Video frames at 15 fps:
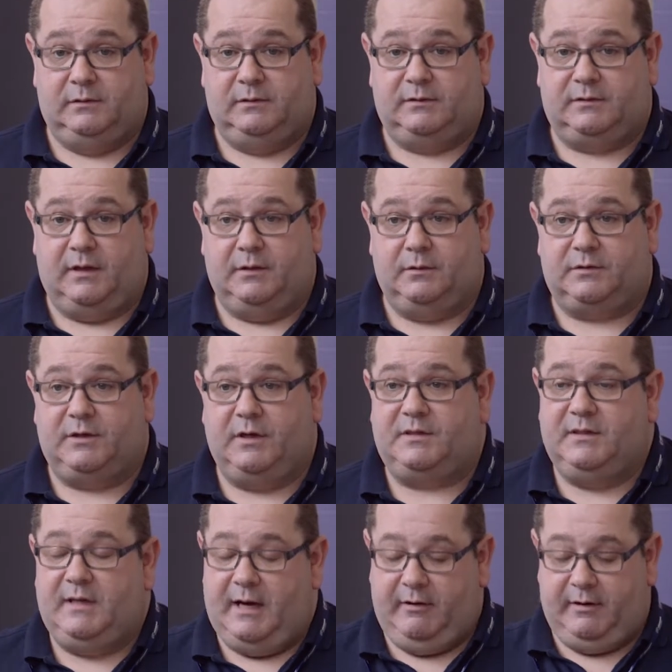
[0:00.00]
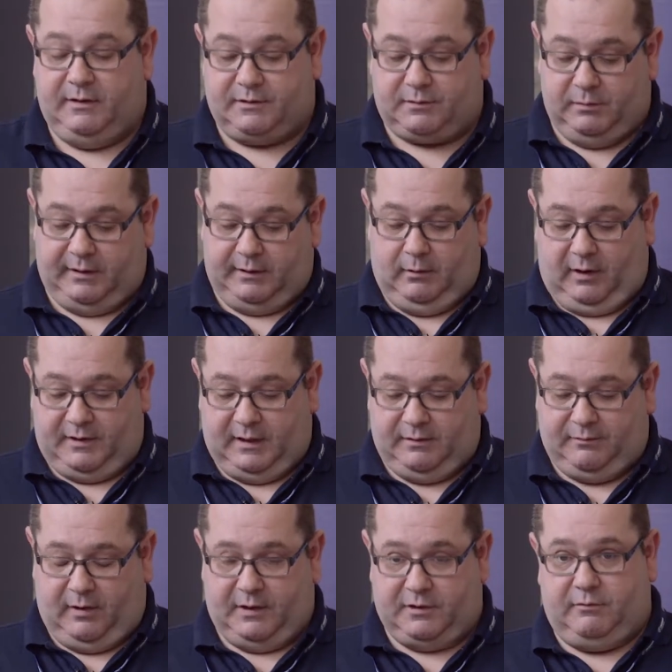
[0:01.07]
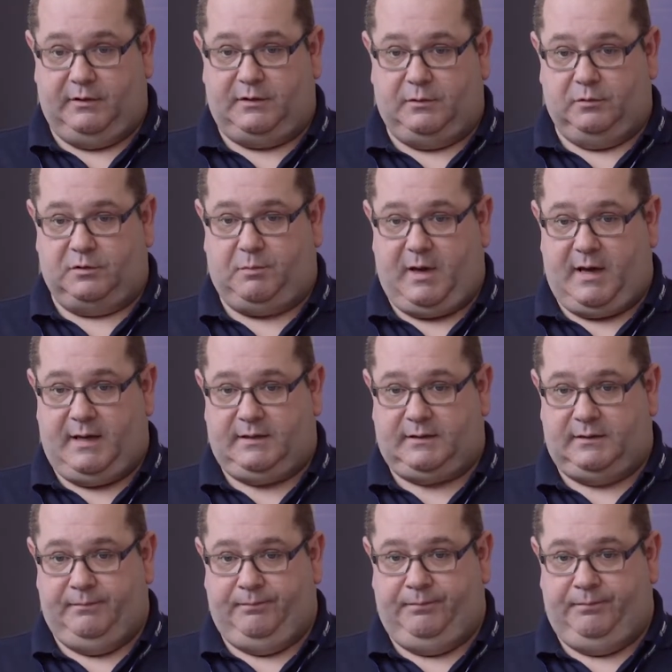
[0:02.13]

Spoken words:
So certain areas we identify as critical spares,